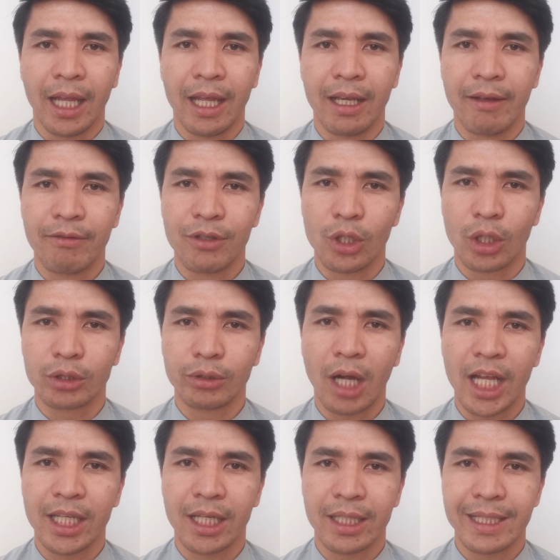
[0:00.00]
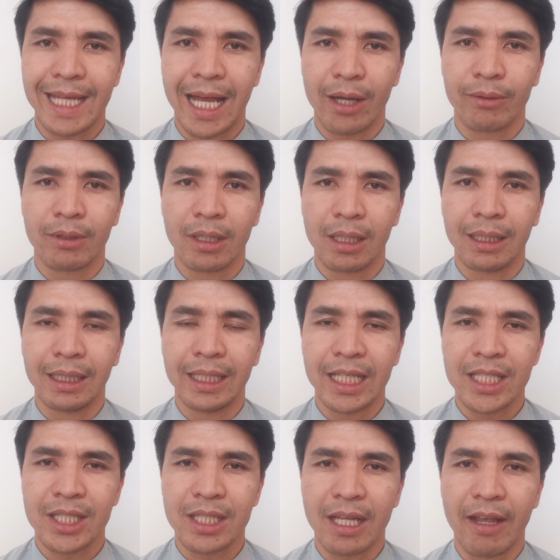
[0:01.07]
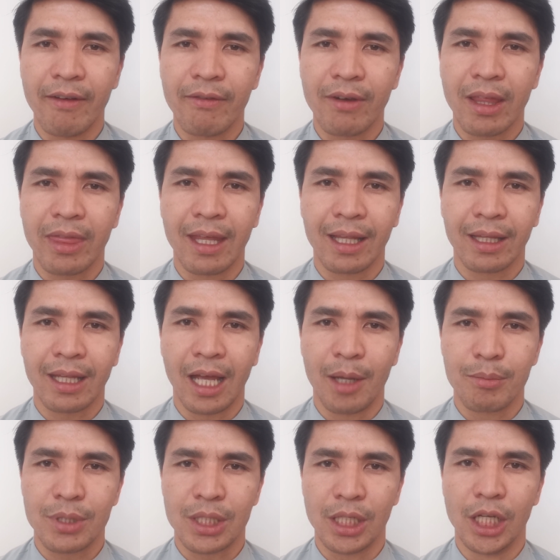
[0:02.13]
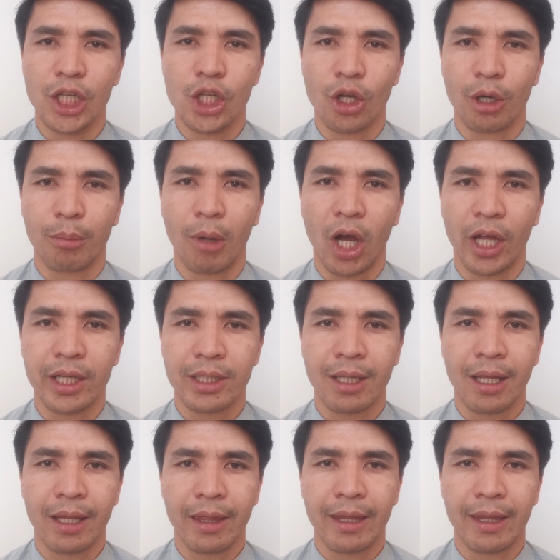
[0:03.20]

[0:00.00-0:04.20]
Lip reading: And if you're writing down, list everything comes in your mind,